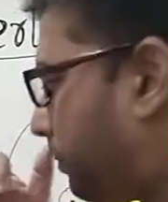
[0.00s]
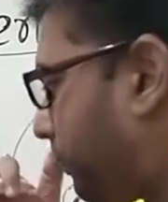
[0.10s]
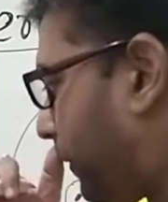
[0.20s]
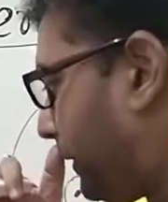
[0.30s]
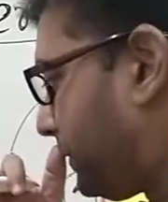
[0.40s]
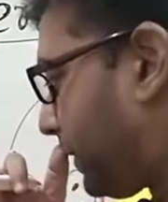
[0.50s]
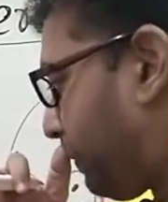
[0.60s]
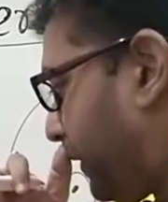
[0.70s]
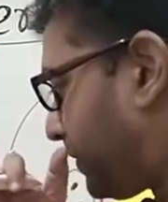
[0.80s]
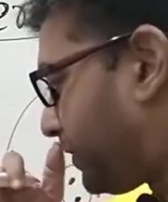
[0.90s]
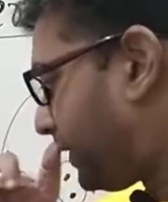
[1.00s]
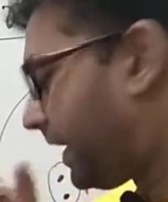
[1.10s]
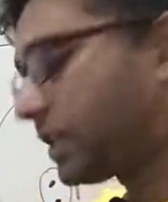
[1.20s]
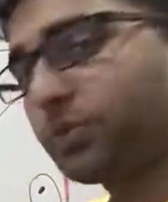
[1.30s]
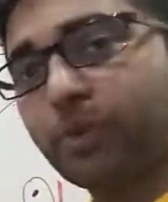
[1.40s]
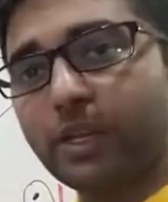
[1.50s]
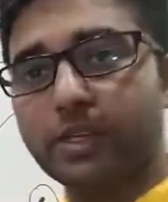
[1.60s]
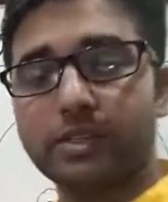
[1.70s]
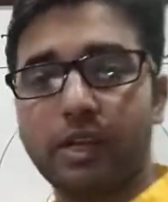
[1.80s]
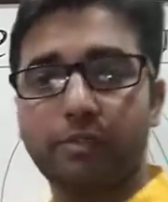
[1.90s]
pollen germination takes
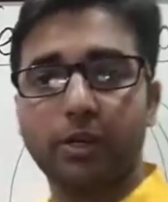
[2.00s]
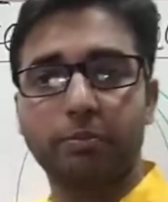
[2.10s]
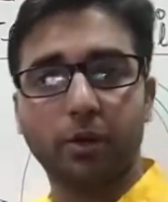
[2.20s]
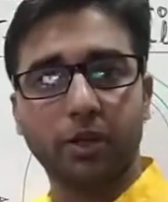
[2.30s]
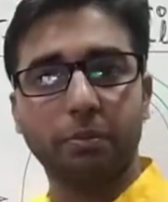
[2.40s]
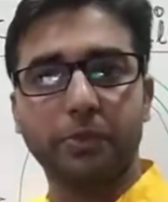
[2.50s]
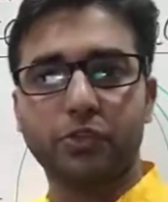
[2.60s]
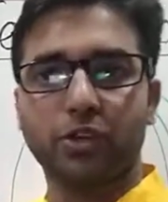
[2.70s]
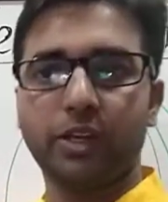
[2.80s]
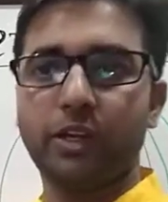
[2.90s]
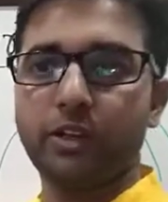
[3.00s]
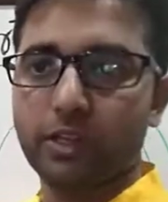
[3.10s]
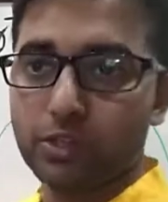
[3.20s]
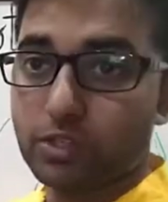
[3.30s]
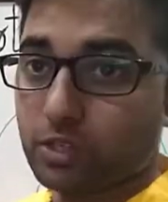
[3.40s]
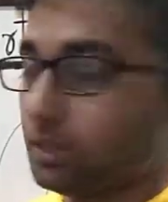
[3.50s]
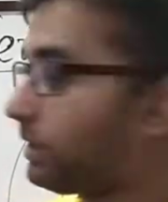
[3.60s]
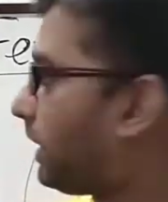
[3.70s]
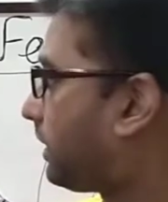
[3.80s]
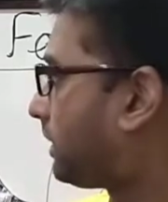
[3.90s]
place after pollen pistil interaction,
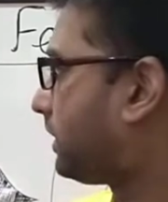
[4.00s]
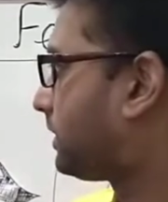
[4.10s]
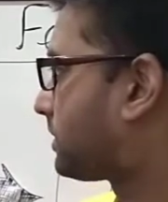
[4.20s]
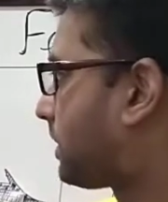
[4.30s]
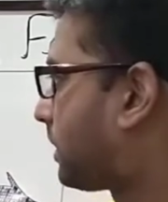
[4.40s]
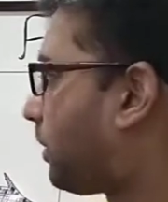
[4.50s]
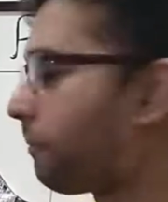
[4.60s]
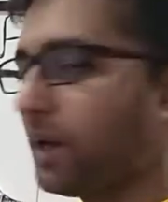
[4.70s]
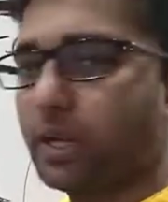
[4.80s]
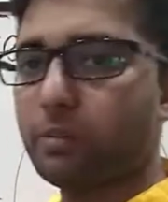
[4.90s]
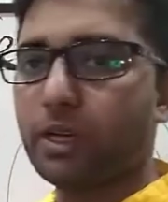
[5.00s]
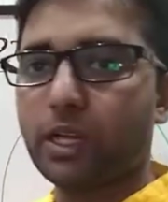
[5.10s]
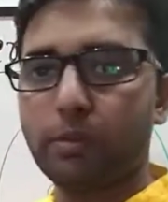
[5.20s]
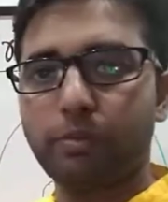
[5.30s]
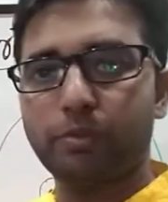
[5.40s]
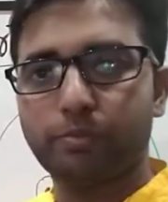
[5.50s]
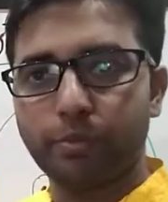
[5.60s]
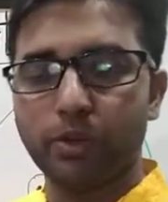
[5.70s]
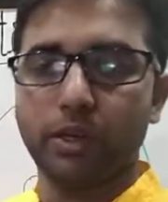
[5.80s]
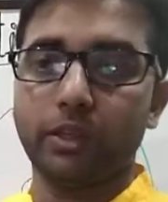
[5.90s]
that it is a compatible type of
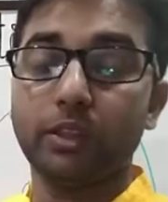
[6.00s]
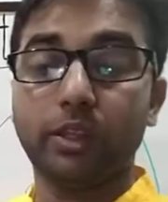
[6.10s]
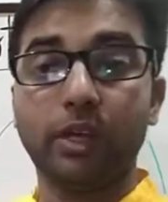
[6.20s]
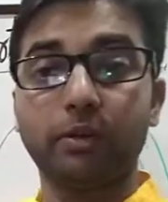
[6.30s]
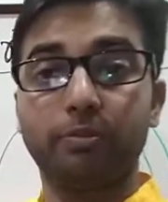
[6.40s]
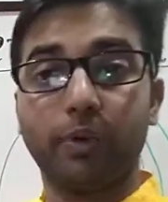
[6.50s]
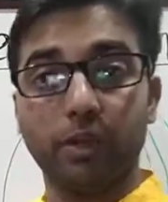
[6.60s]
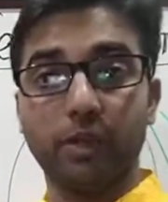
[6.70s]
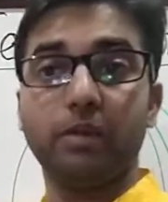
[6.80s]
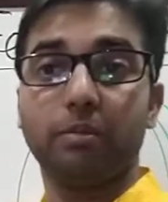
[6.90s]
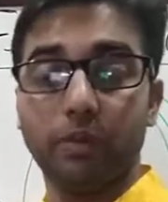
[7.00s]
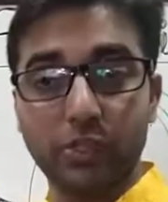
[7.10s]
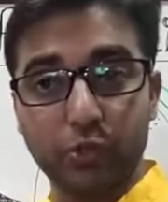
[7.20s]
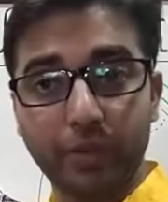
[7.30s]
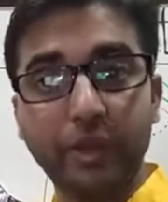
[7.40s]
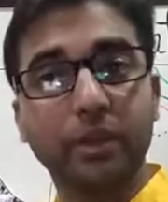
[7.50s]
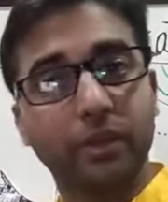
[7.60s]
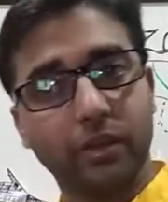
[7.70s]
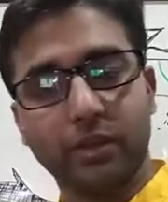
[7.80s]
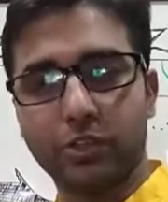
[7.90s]
pollen, then pollen must be
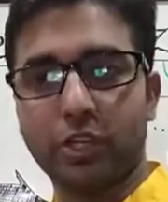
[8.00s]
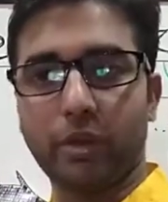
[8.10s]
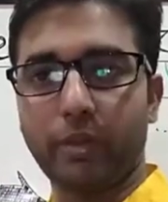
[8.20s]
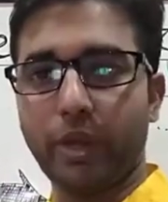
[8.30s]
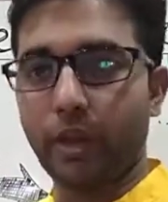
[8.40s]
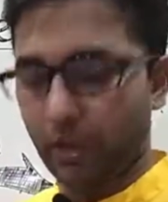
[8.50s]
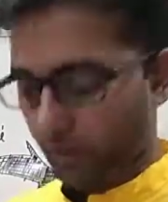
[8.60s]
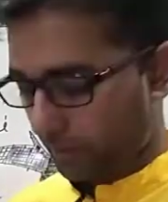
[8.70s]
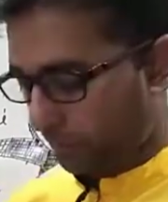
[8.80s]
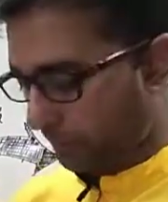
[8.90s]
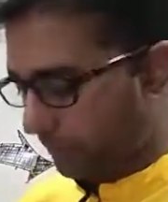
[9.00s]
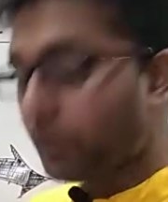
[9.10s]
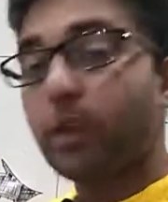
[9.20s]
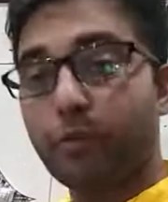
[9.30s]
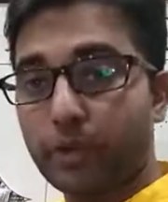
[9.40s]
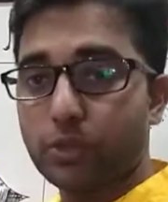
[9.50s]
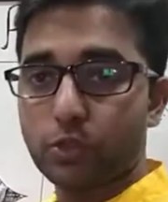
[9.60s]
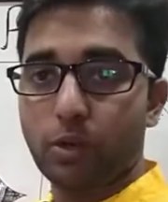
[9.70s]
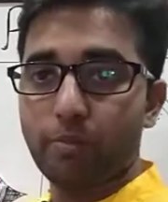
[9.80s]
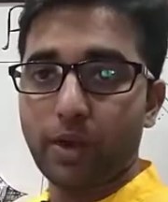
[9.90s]
germinate. If it is
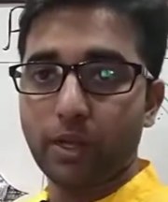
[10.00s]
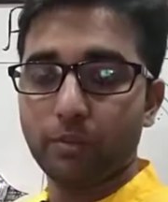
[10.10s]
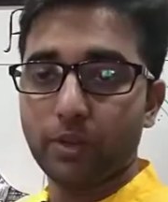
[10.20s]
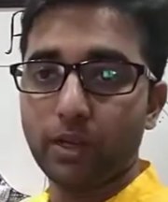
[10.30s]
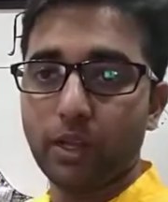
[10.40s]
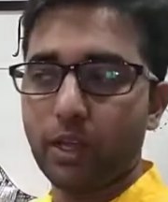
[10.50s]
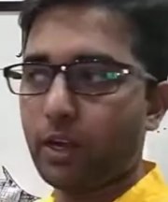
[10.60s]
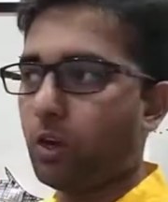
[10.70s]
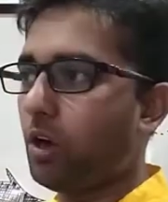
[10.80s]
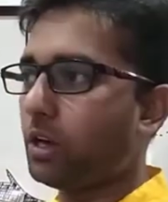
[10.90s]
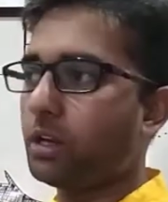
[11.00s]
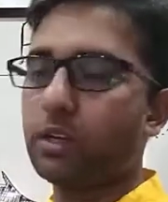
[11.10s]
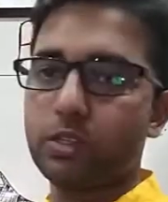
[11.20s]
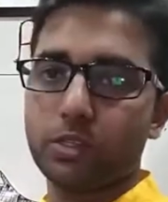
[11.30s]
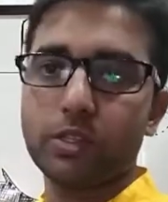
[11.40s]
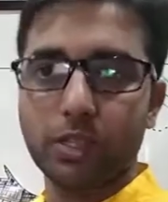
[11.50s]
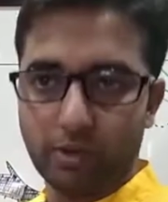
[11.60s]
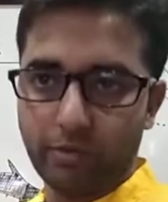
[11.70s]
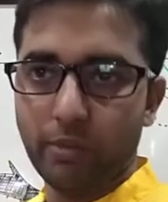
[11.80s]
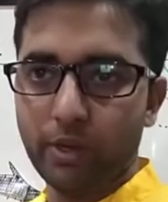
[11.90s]
compatible and all conditions
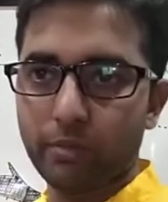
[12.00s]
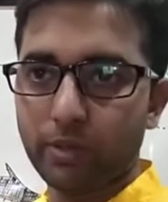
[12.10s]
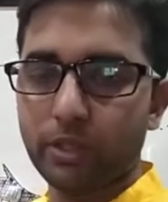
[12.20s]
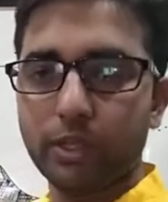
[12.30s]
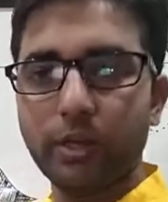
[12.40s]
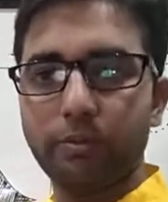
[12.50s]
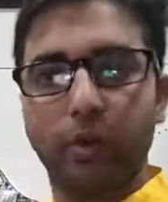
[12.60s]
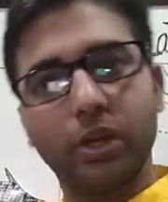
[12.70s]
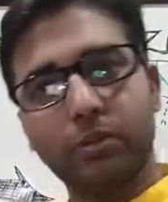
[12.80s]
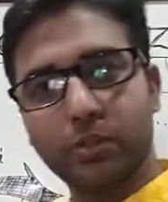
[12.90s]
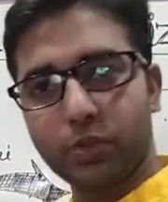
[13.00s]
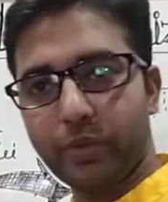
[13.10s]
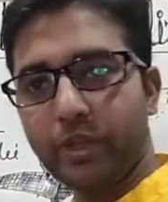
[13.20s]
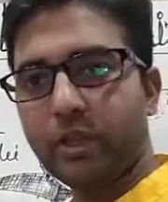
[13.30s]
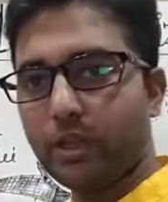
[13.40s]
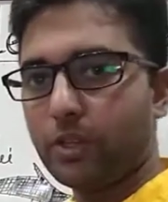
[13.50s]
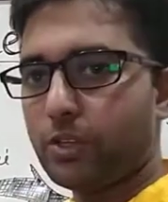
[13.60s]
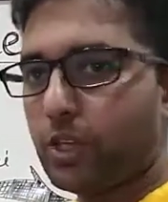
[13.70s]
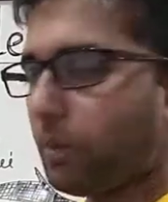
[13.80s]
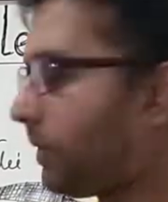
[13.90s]
are favorable, then pollen must be
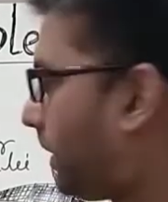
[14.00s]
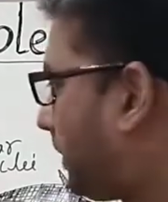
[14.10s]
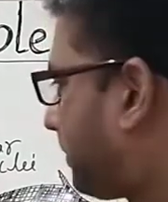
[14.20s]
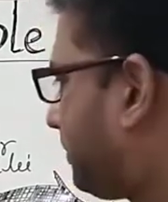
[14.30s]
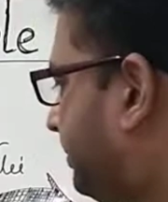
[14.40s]
germinated.